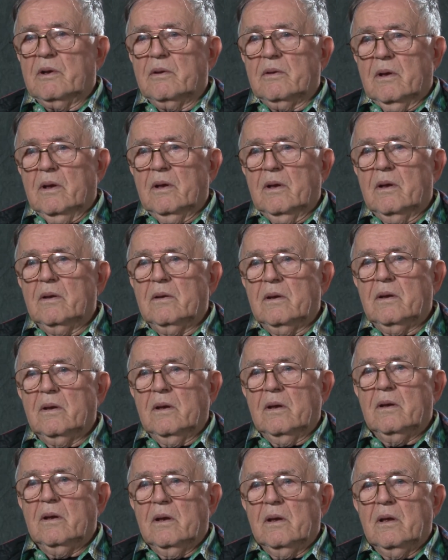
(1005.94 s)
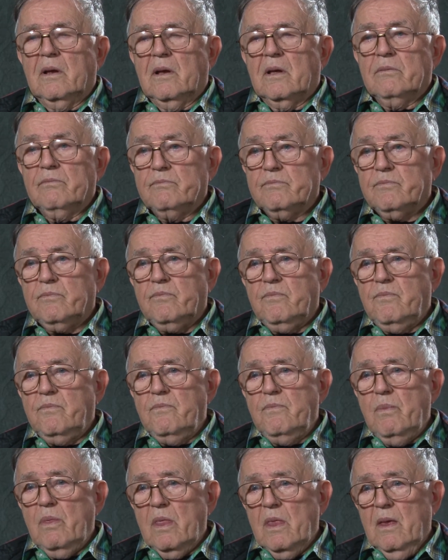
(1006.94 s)
Yeah, just got out of high school.
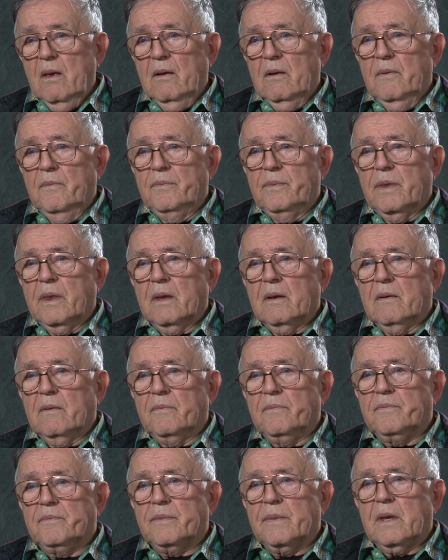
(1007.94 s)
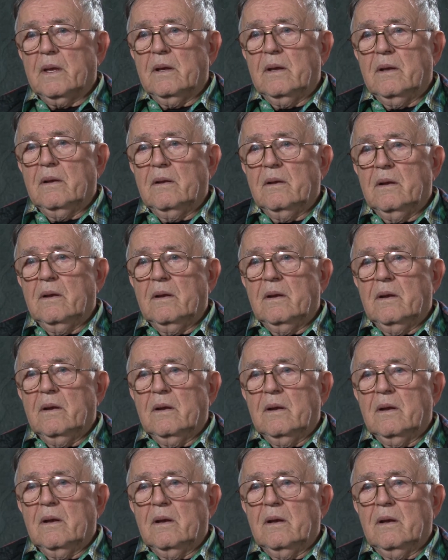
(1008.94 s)
So there was no
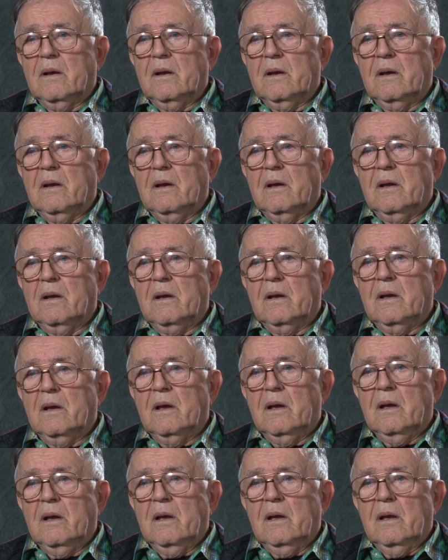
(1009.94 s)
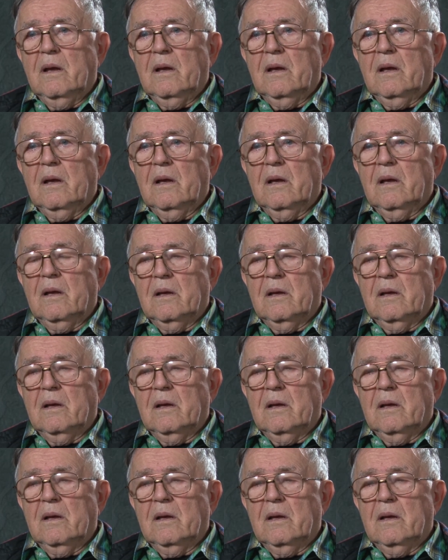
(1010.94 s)
immediacy for you to,